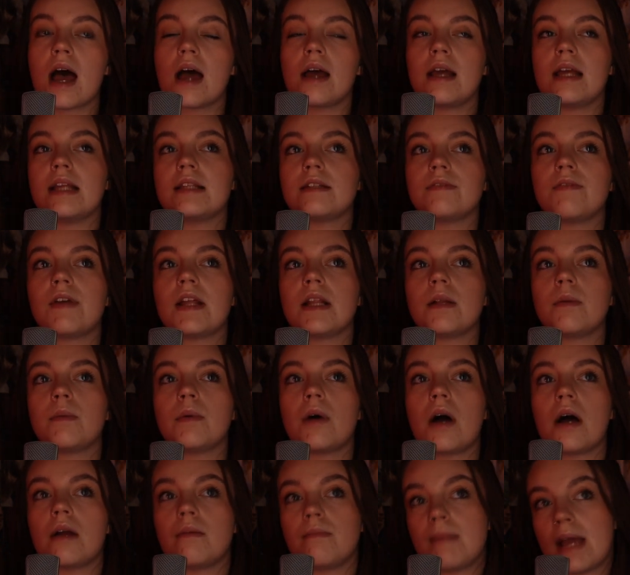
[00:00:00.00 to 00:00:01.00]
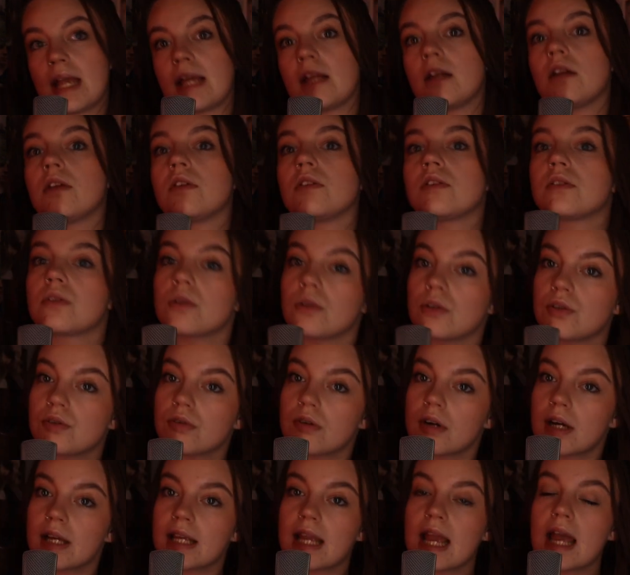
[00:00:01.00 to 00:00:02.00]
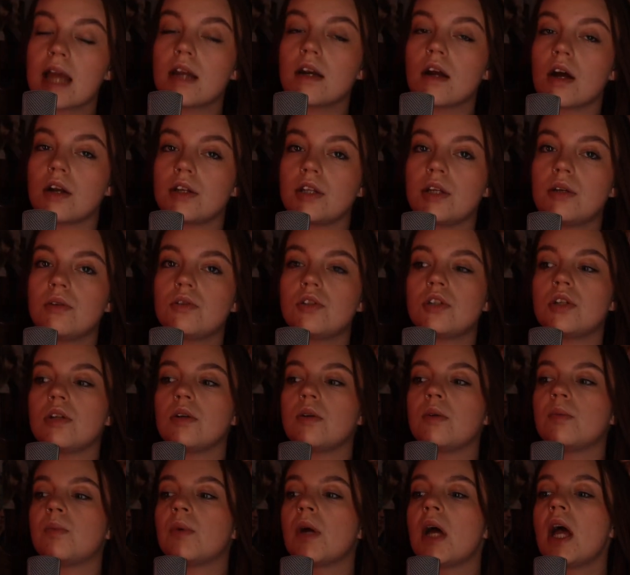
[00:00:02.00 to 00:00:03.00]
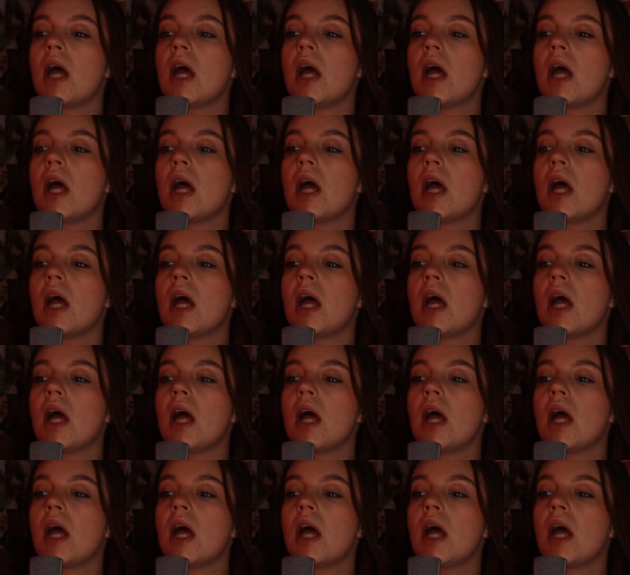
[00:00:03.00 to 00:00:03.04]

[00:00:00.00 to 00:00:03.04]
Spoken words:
It's available on Megan_Jor again on YouTube.